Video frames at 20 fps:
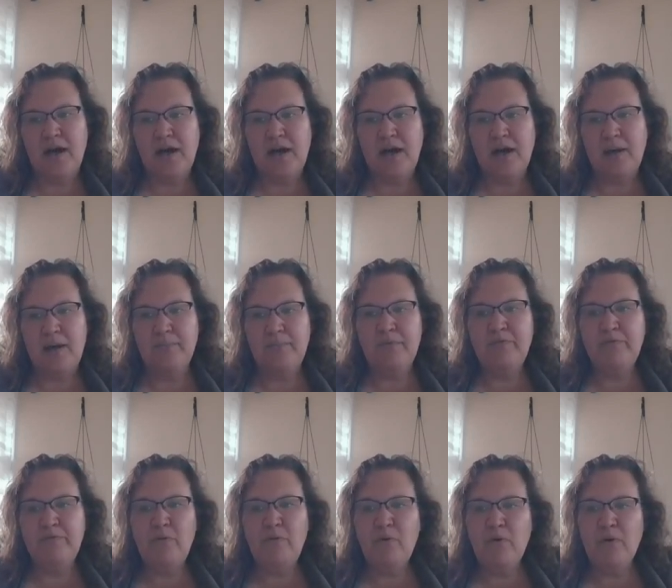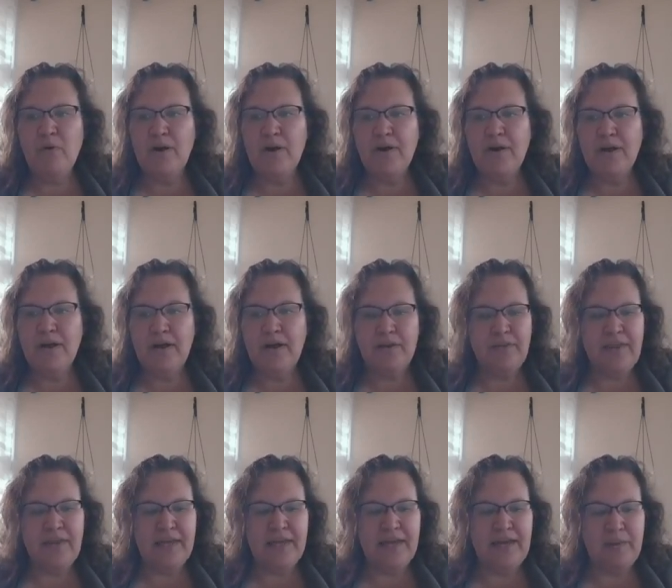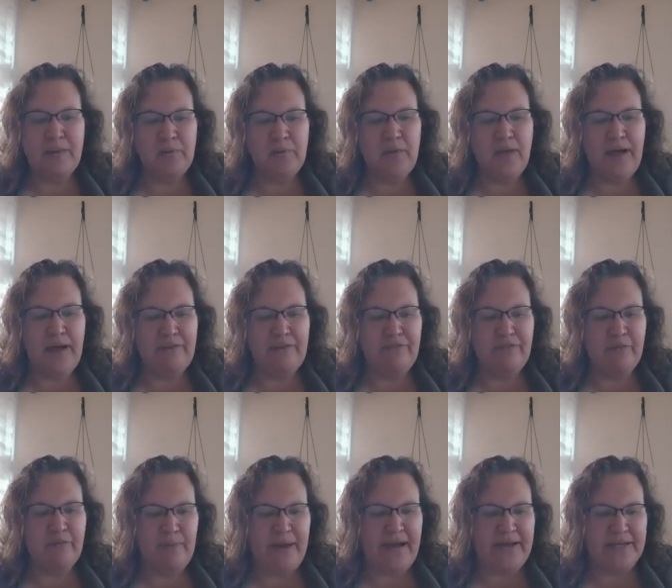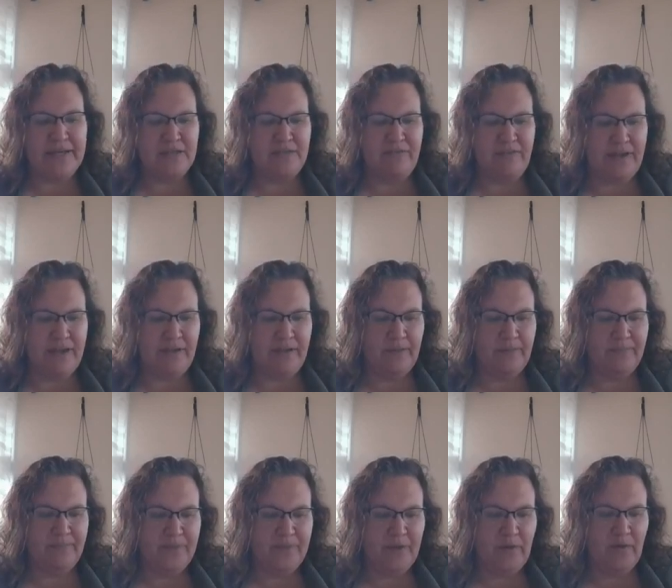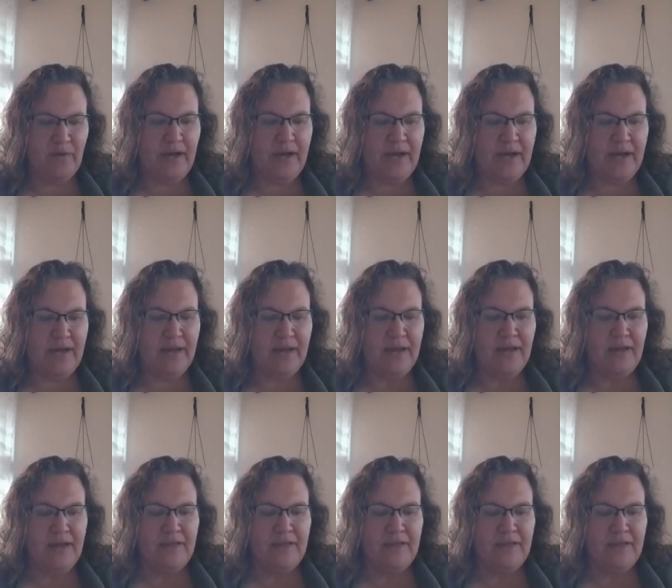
um, before they can apply for pass fail. Okay.